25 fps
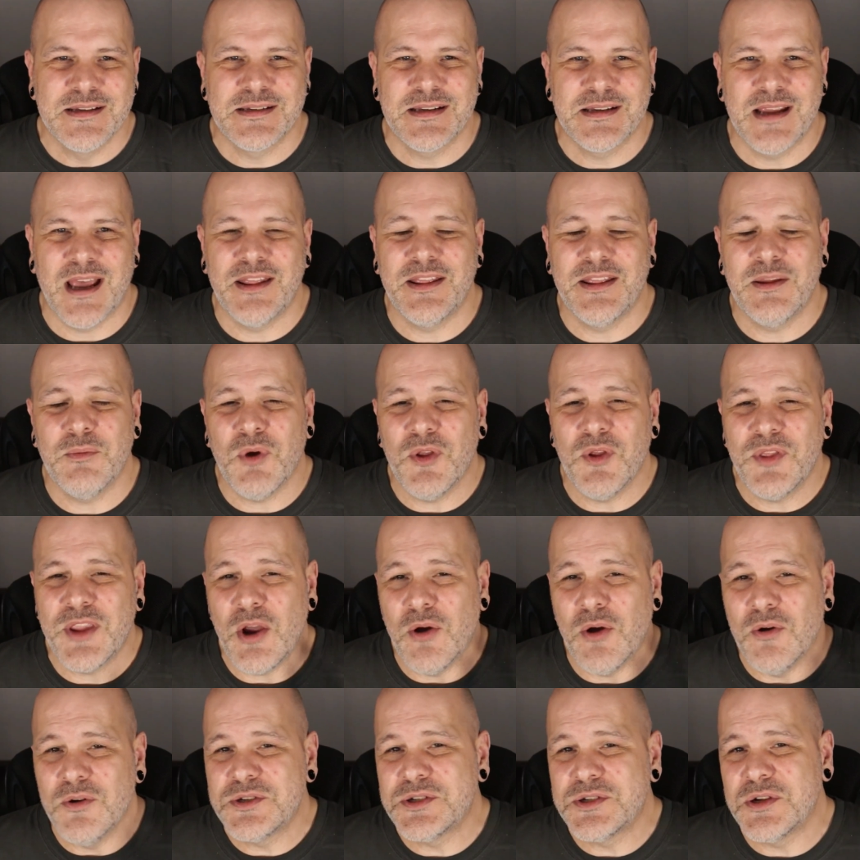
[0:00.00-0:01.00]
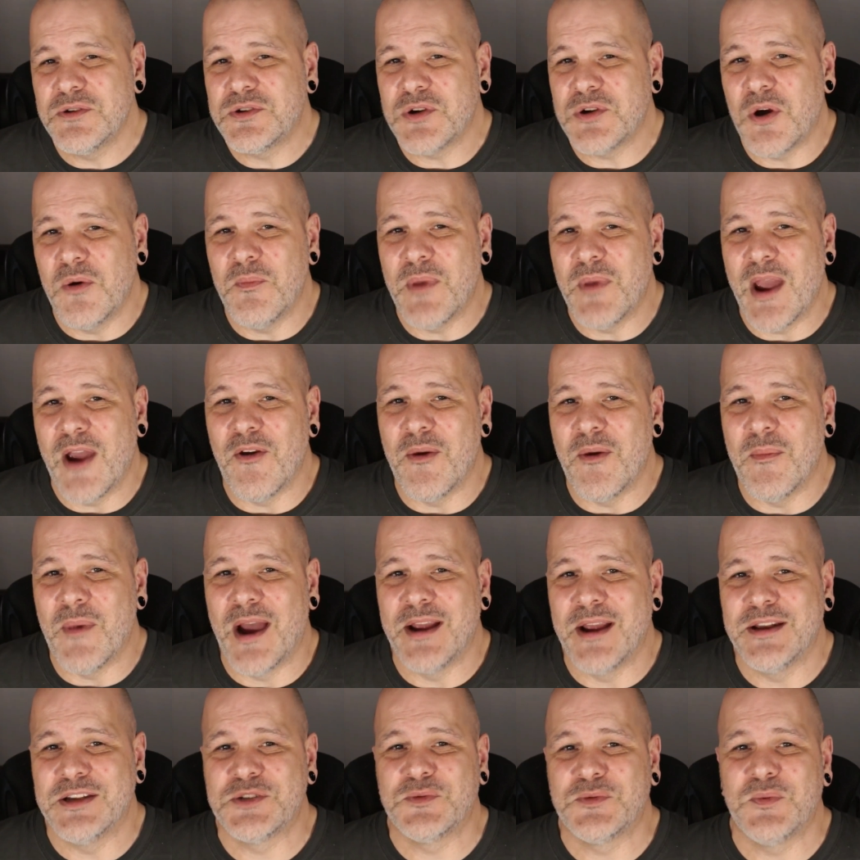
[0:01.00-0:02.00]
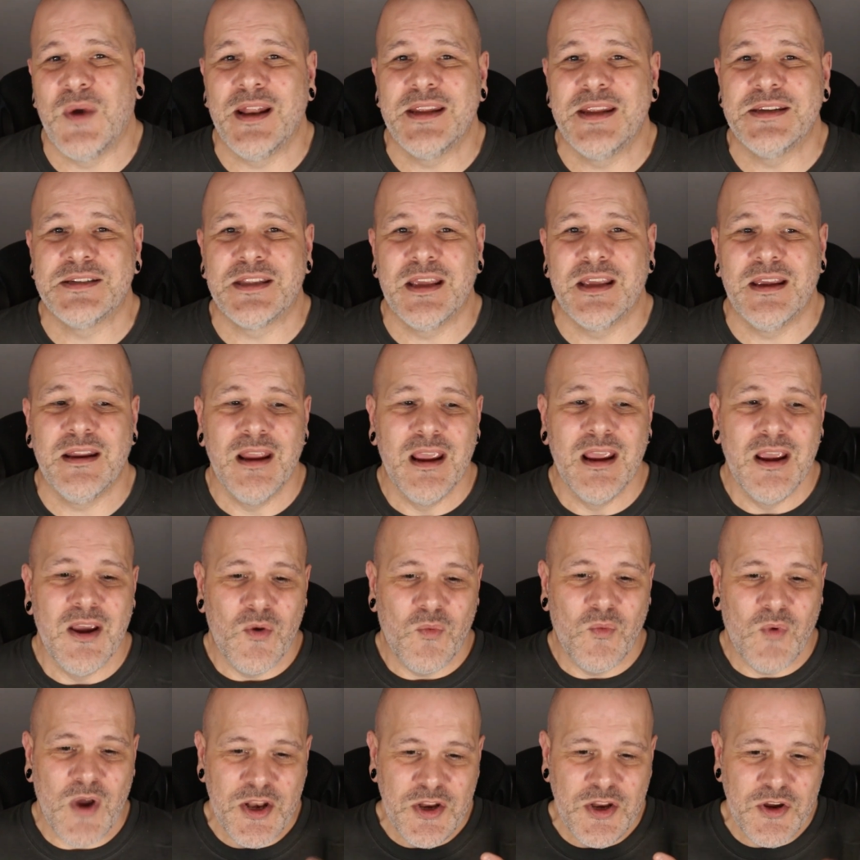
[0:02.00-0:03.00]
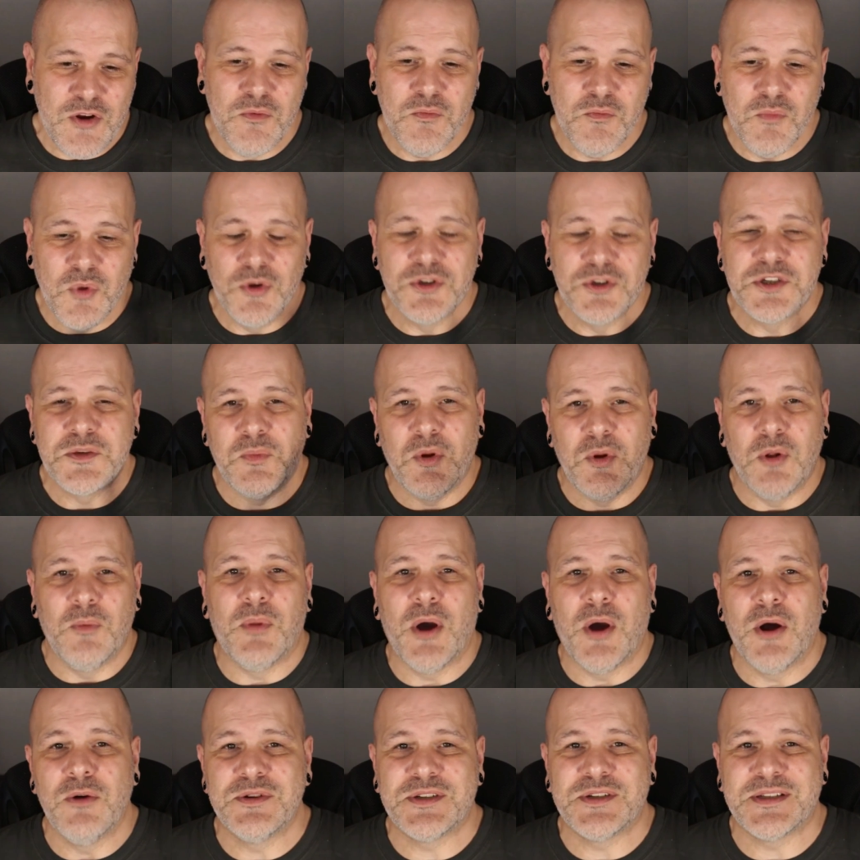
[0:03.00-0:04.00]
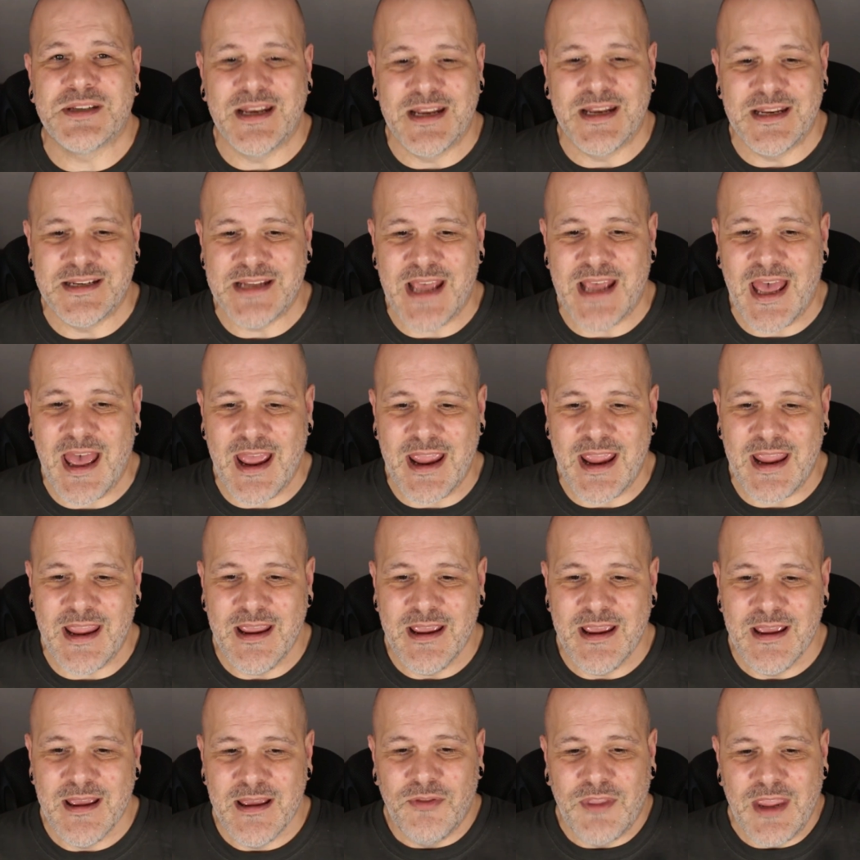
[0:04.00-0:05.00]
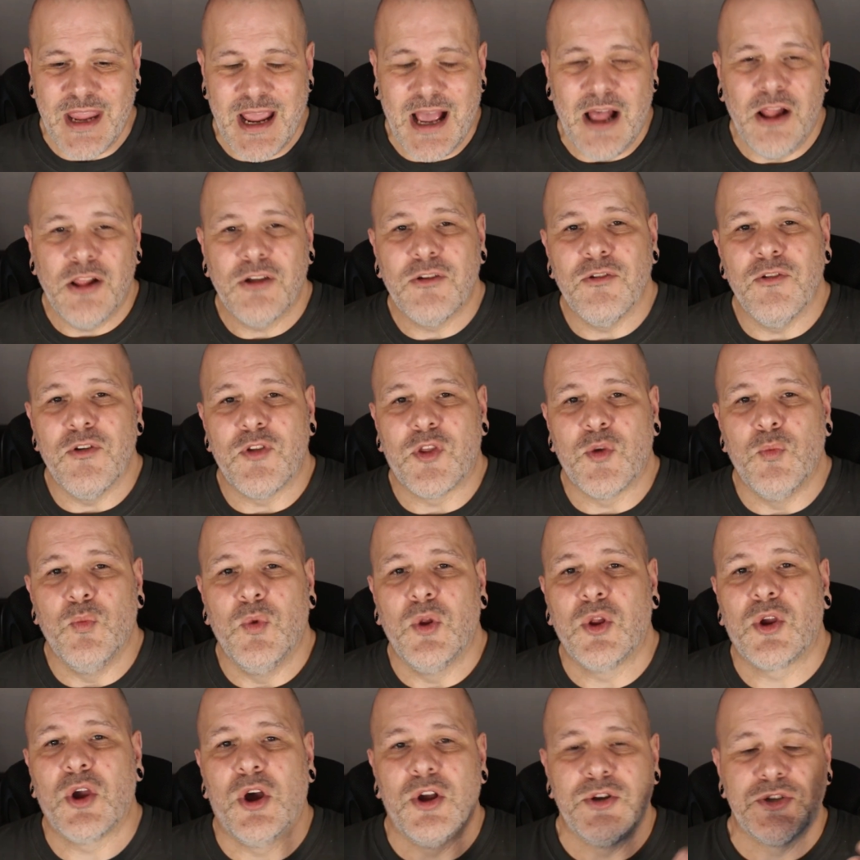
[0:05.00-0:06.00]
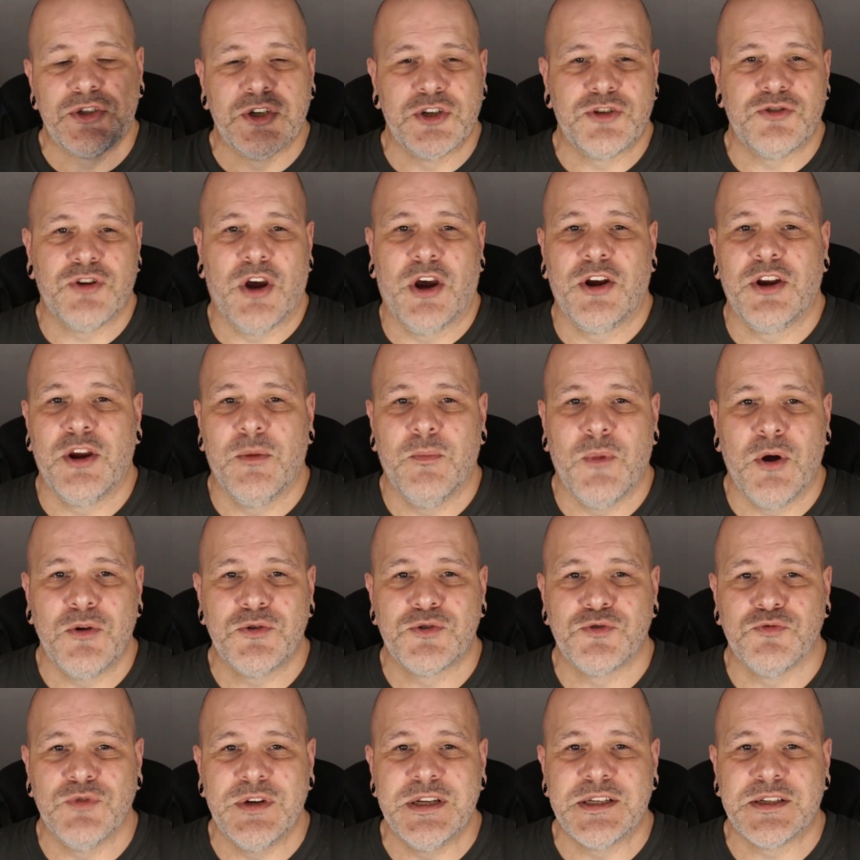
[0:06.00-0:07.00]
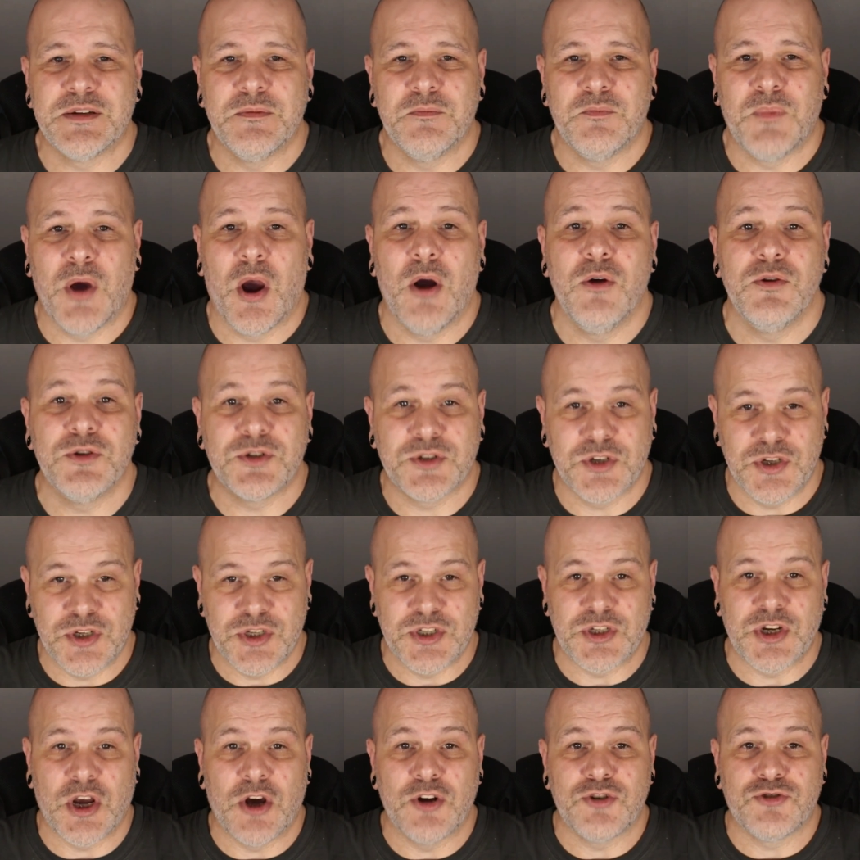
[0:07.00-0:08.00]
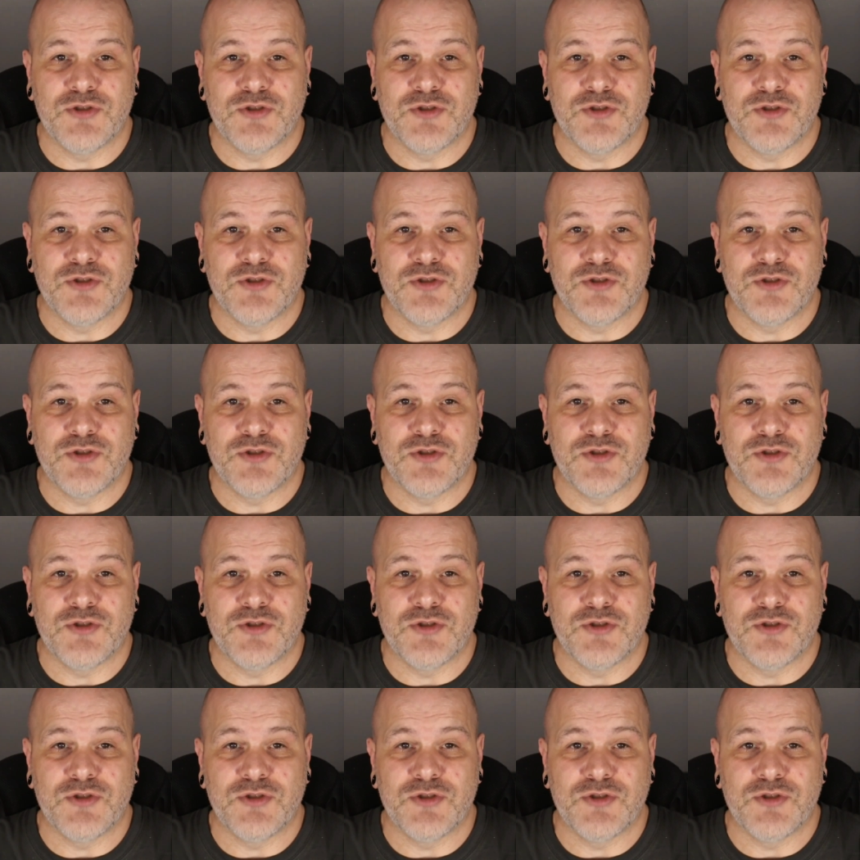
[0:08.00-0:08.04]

And what they also don't bear in mind as well is that when you multiple post in a day, the algorithm will concentrate on your most recent post and start